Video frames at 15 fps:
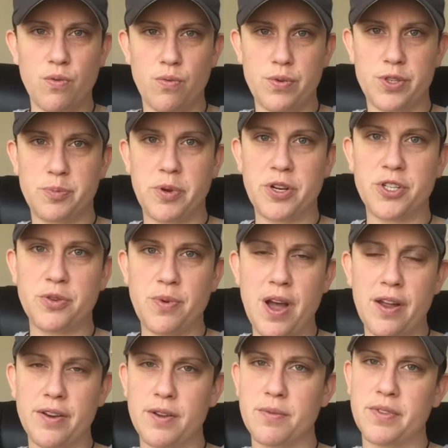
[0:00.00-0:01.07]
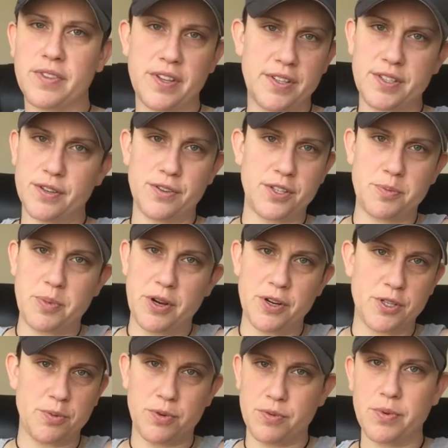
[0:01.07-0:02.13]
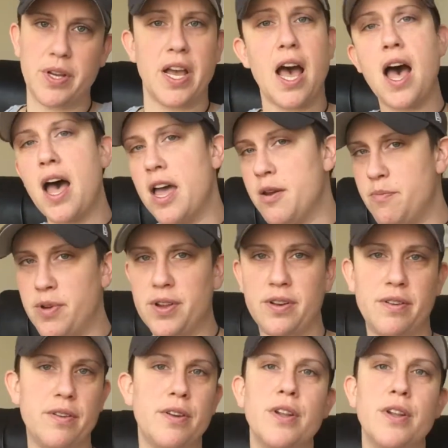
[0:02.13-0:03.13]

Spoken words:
with spirituality, with things that are spiritual, with God, but